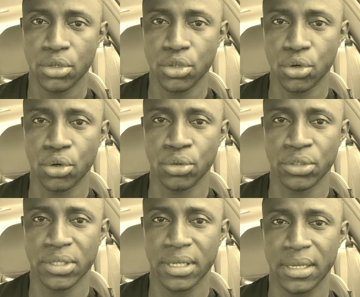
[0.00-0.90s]

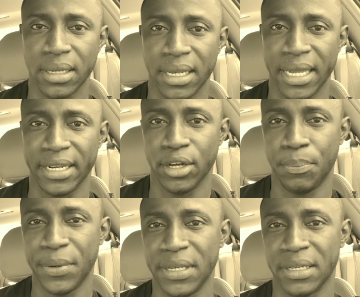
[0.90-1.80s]
Don't let the
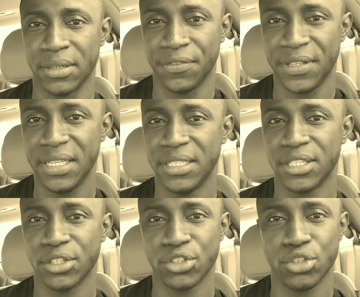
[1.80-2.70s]
opinion of
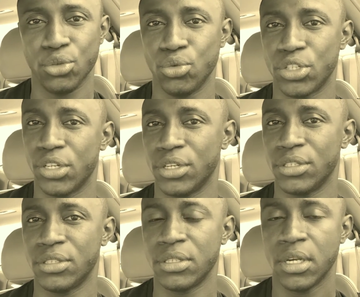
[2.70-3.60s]
teachers,
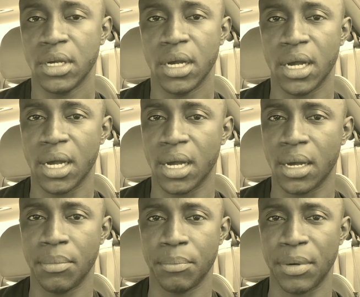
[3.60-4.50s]
tutors,
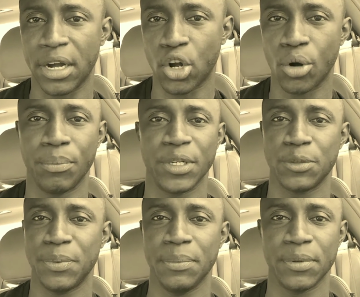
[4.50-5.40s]

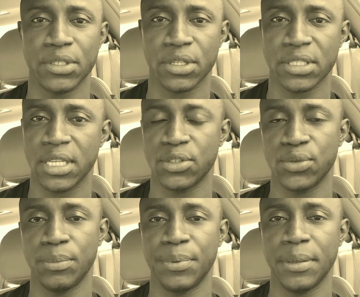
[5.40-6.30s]
accomplished people,
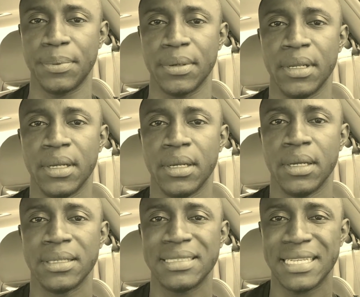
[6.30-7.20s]
successful people
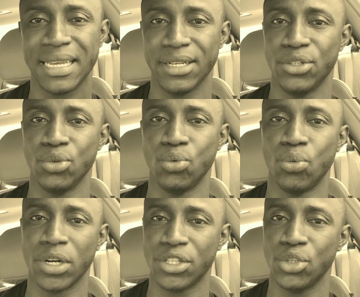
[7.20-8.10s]
tell you
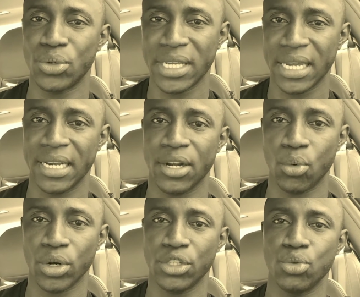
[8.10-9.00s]
what you can and
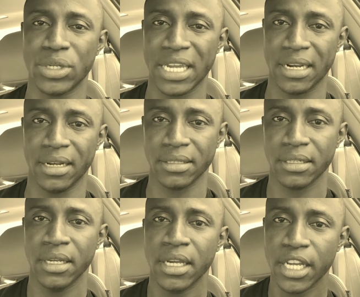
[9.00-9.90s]
what you cannot.
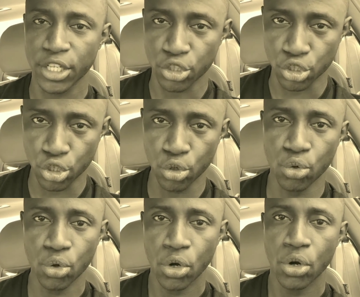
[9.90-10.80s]
It is
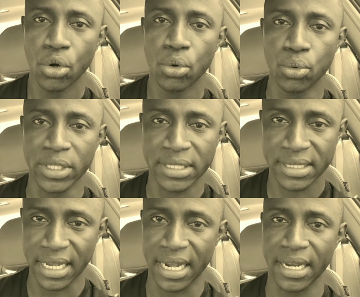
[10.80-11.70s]
you who
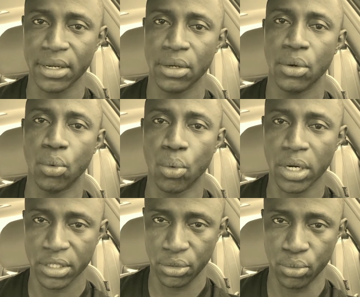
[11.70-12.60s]
decide
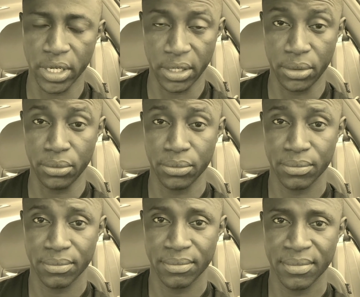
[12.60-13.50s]
what you can do.
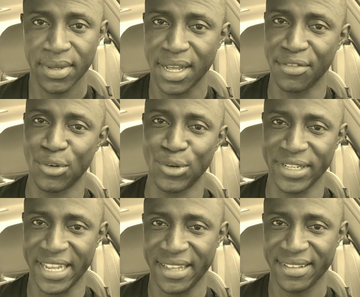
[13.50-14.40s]
Have a good
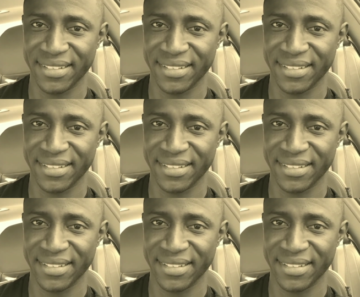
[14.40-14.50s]
day.